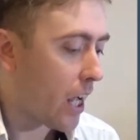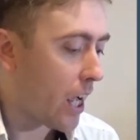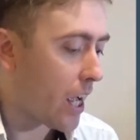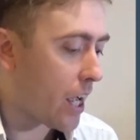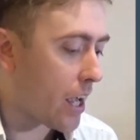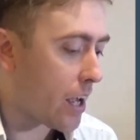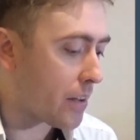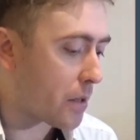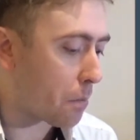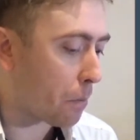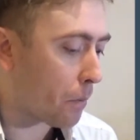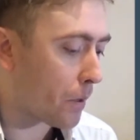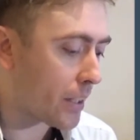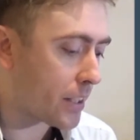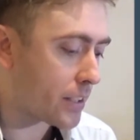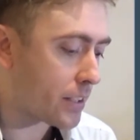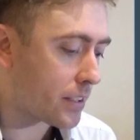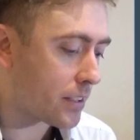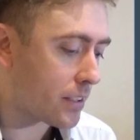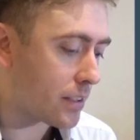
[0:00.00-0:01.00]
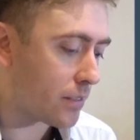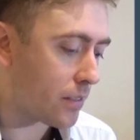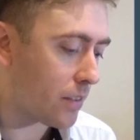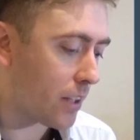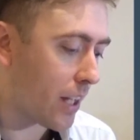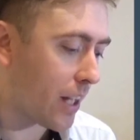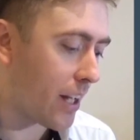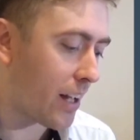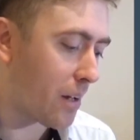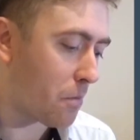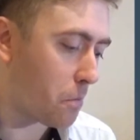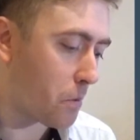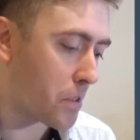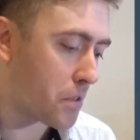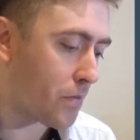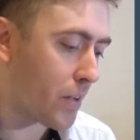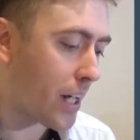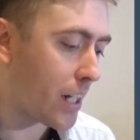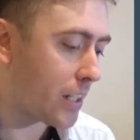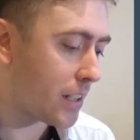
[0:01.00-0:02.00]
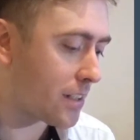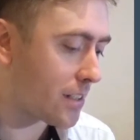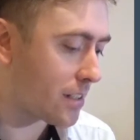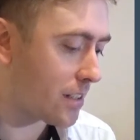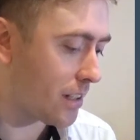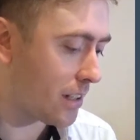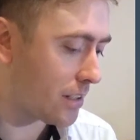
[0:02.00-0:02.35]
The Prince Valiant,